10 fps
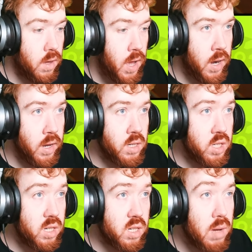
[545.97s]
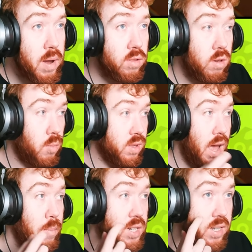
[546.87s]
And then she's somehow doing more
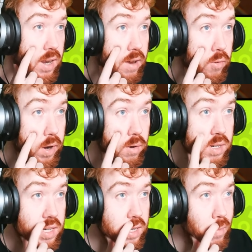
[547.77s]
damage than everyone else.